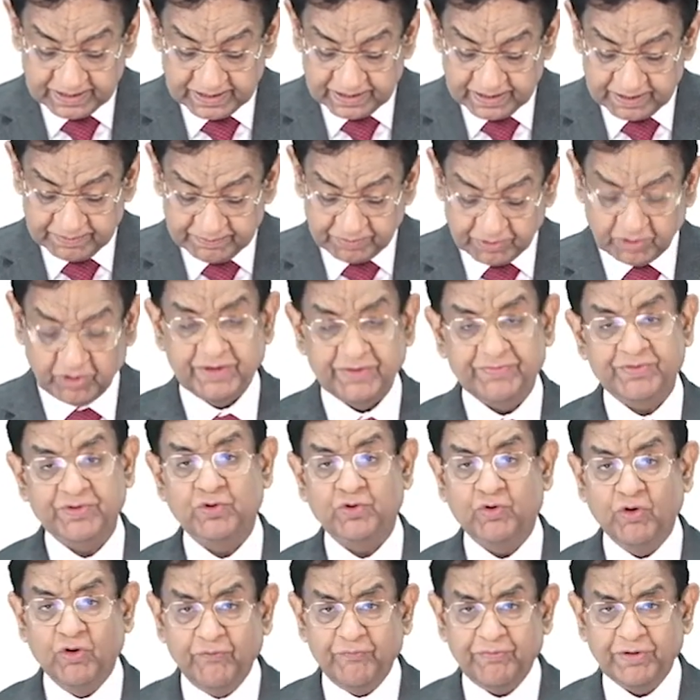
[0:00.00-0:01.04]
Because if you
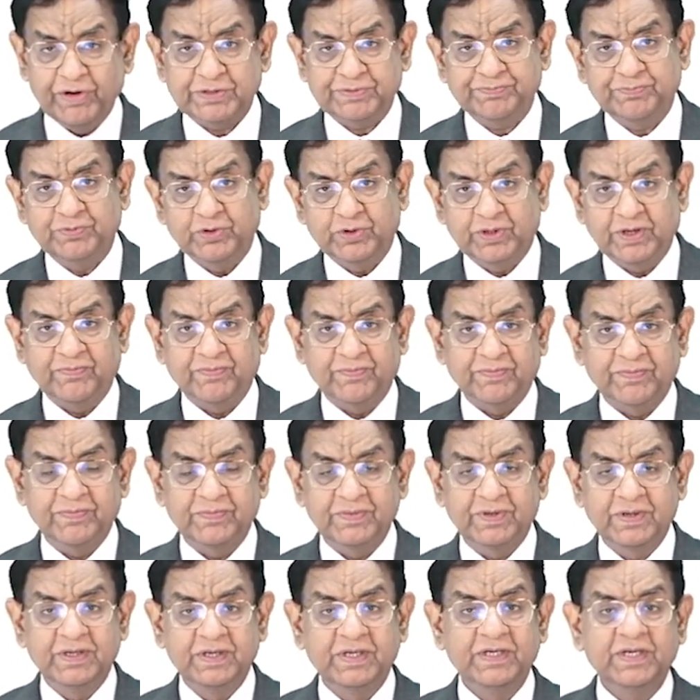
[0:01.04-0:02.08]
go for sputum,
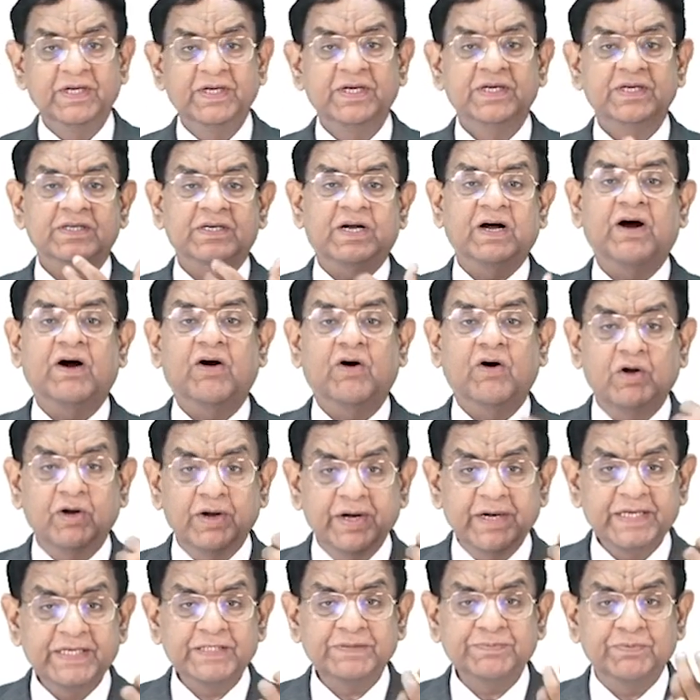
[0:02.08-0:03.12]

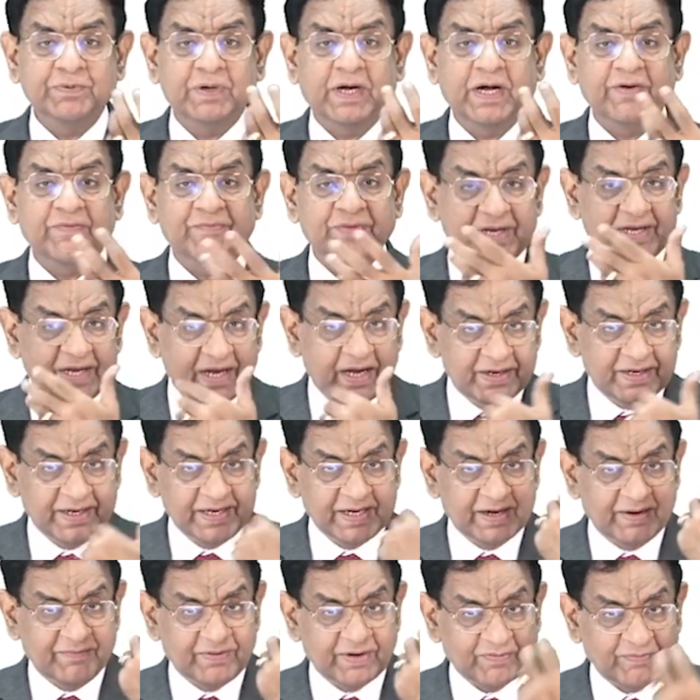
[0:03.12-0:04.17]
already
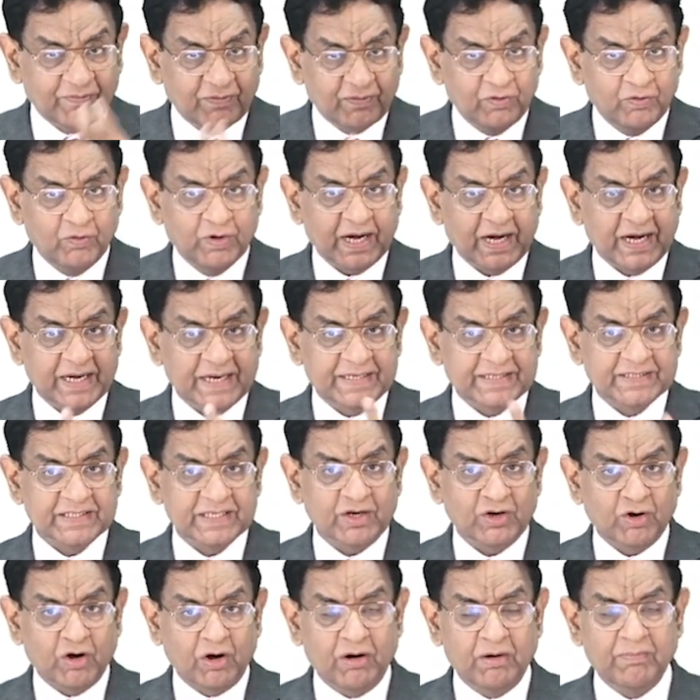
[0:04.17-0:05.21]
in our flora, it's a
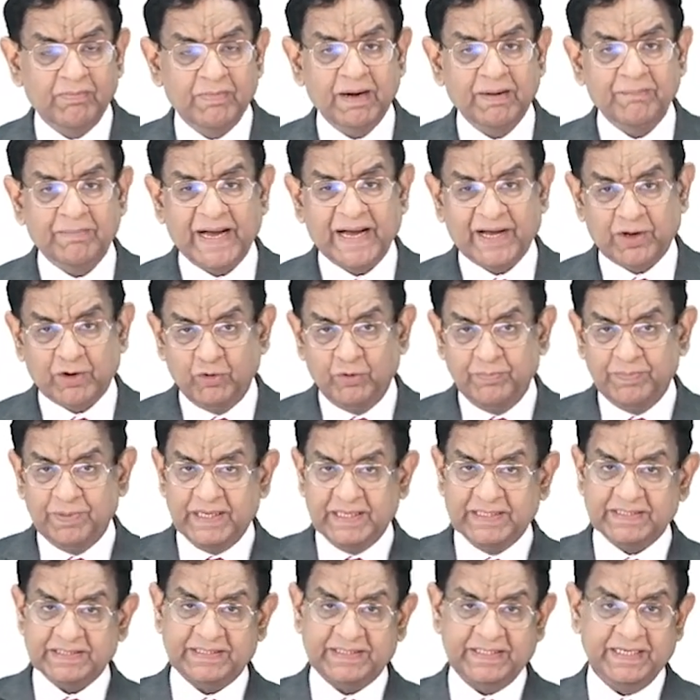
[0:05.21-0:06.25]
normal microbial
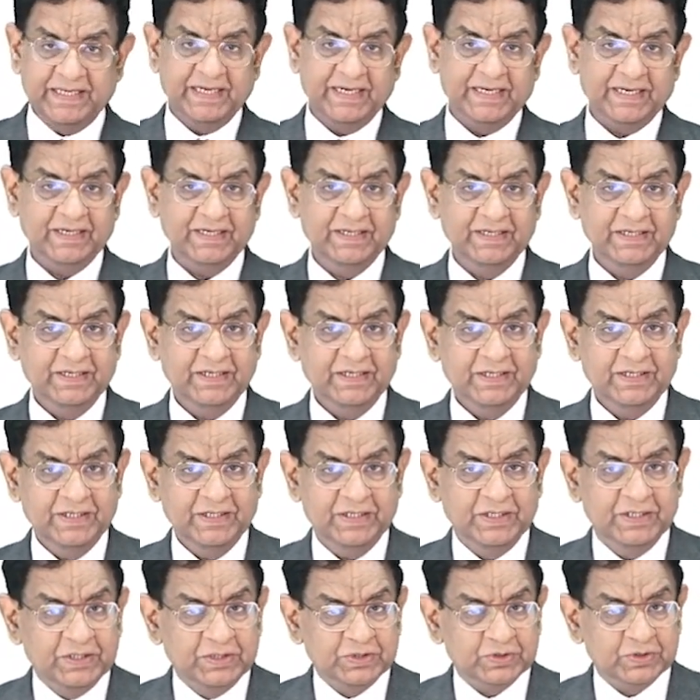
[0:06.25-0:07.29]
is there.
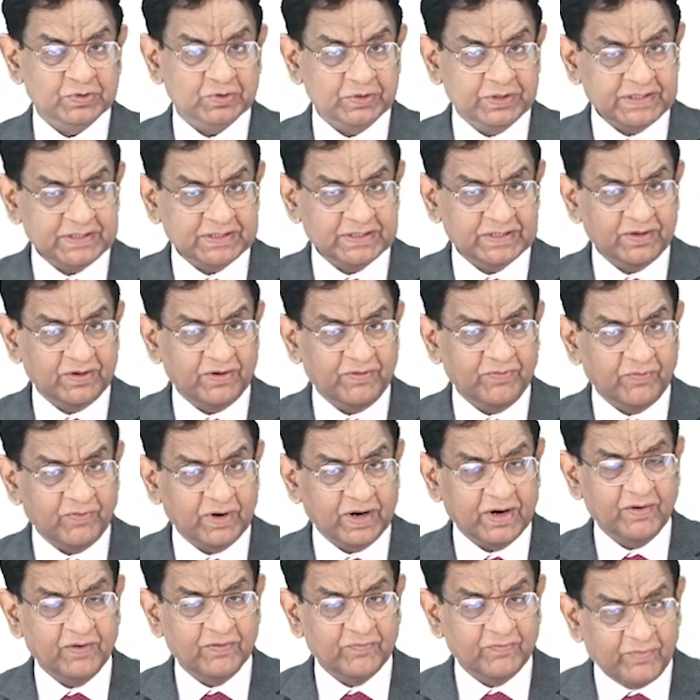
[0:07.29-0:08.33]
So this
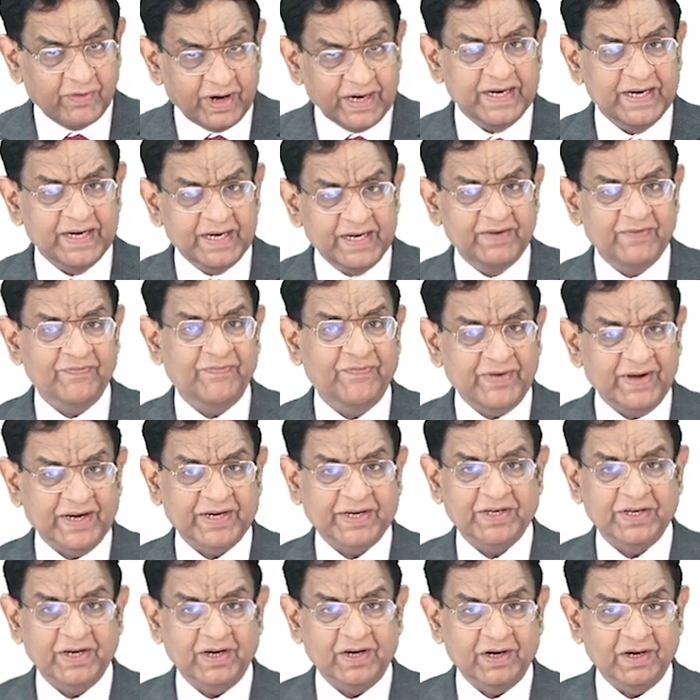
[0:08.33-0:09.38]
one
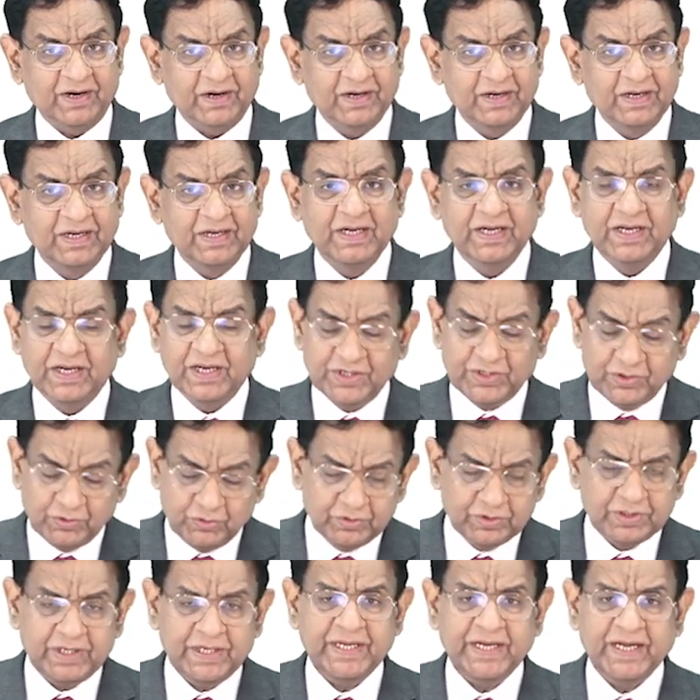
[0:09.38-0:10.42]
infection,
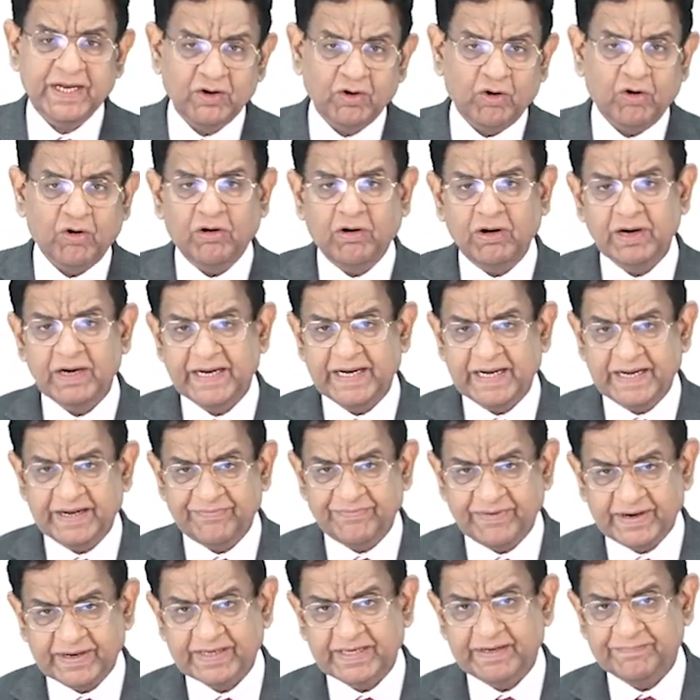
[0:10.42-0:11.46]
usually in all
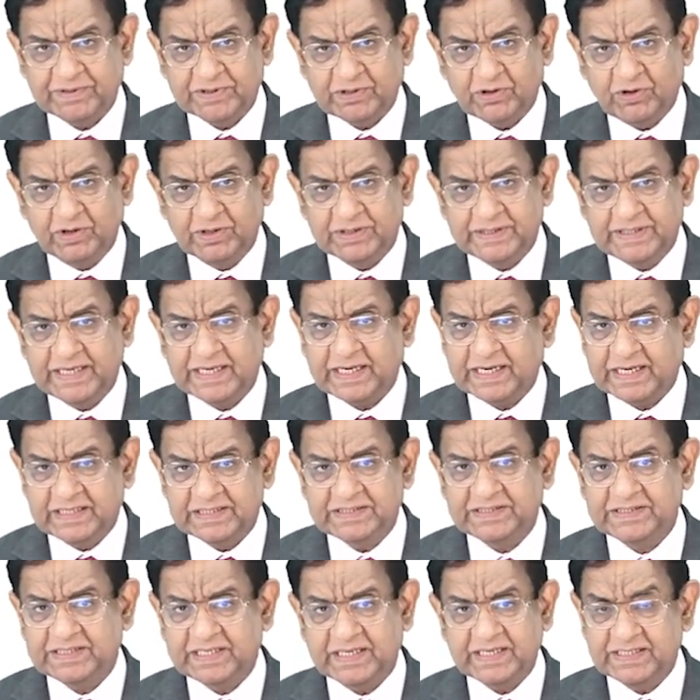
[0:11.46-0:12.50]
infective pathology,
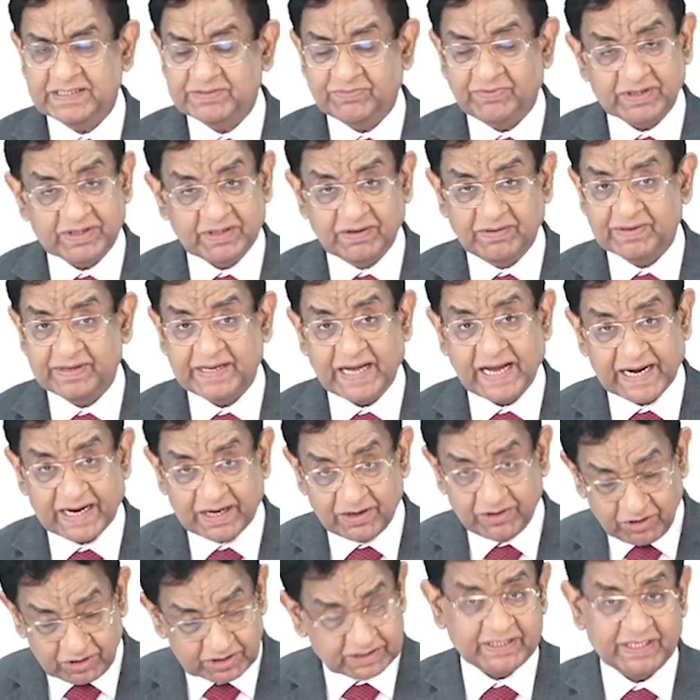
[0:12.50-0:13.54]
culture is one of the
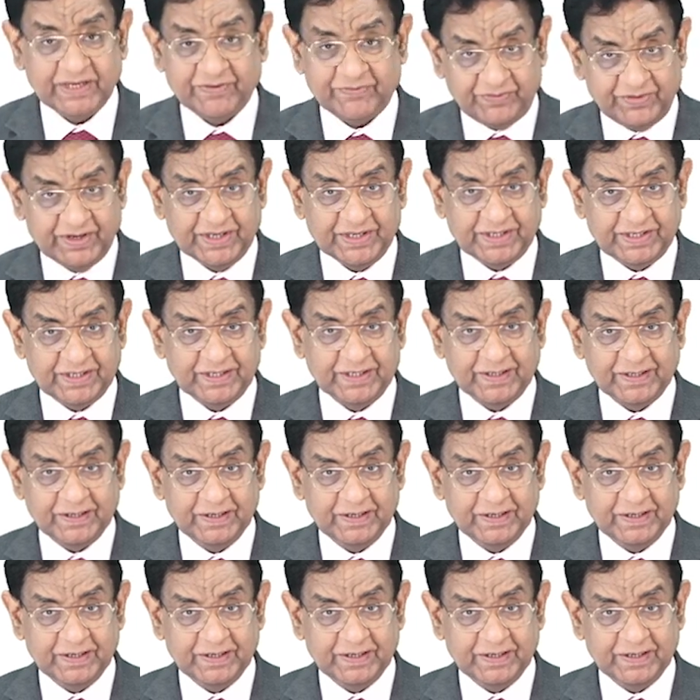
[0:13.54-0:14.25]
diagnostic feature.